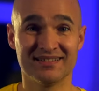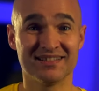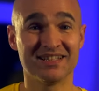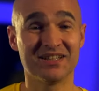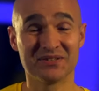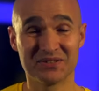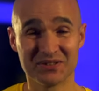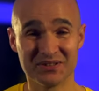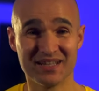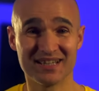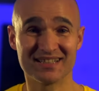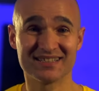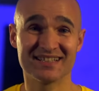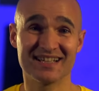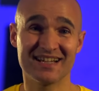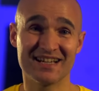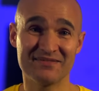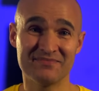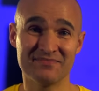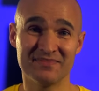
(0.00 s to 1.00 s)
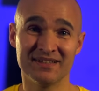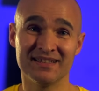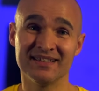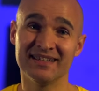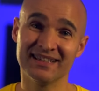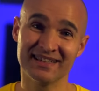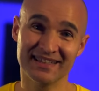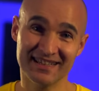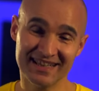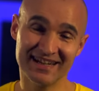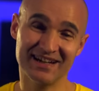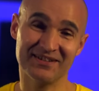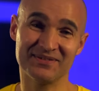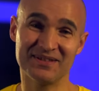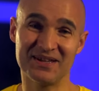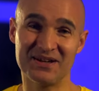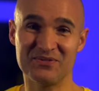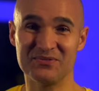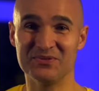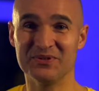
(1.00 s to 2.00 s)
Until next time, get out
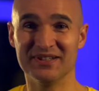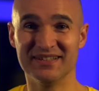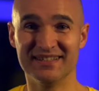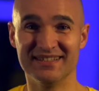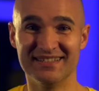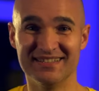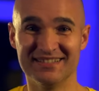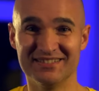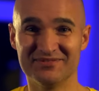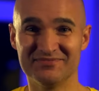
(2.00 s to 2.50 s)
there and run.